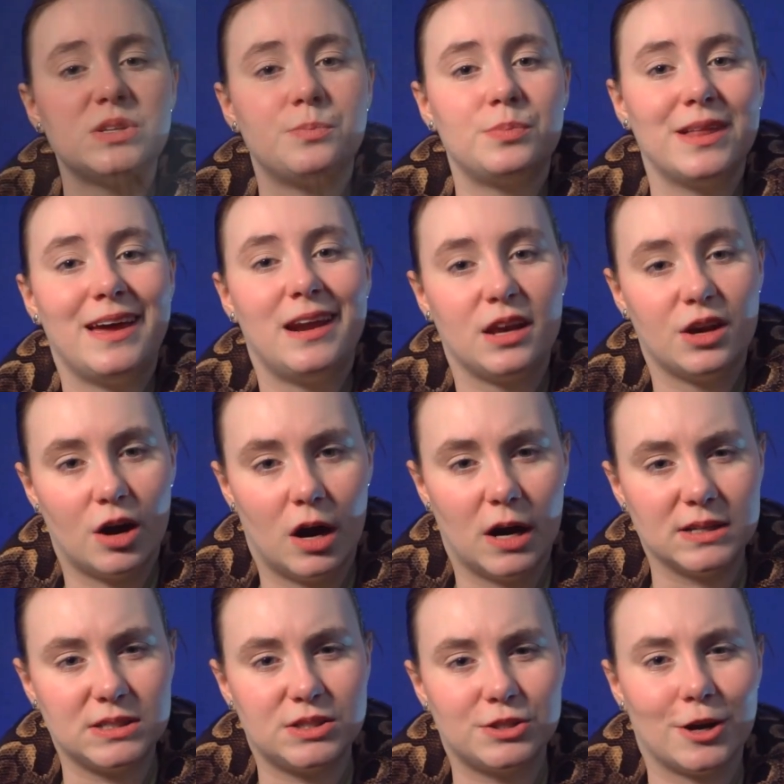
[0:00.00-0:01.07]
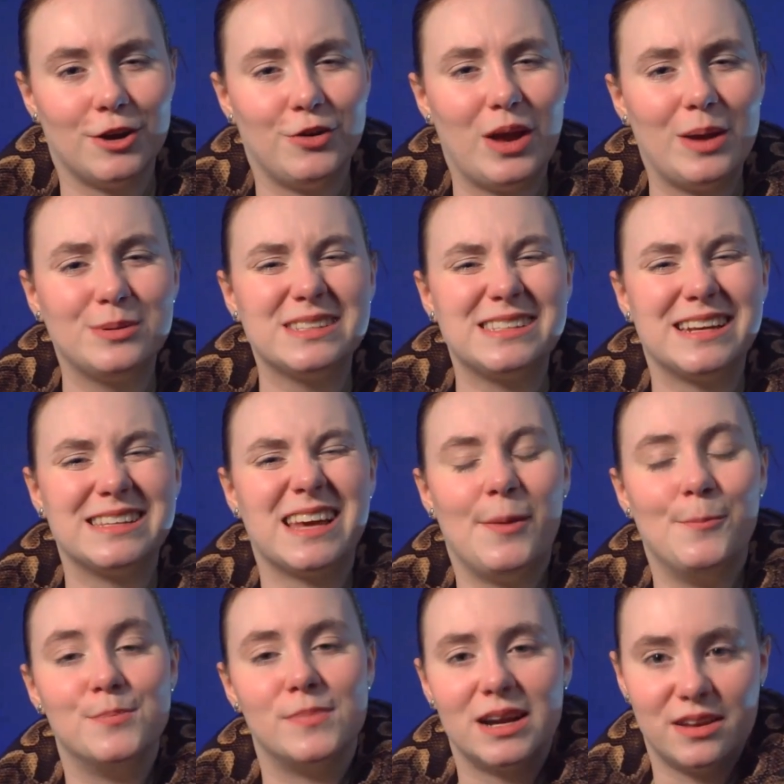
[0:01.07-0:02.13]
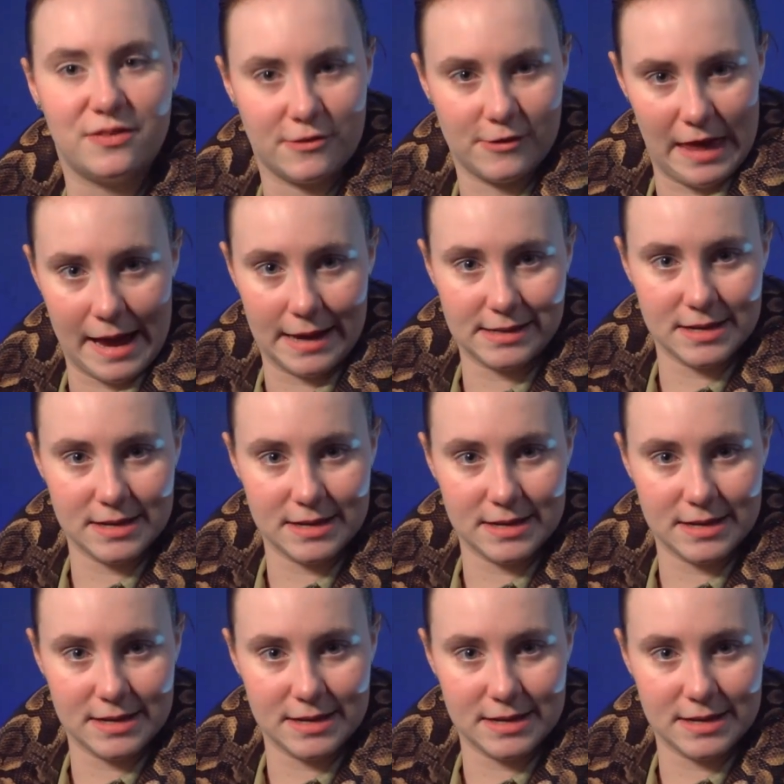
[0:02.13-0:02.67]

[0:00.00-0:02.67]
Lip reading: of planning costs, are you able to set aside money for that?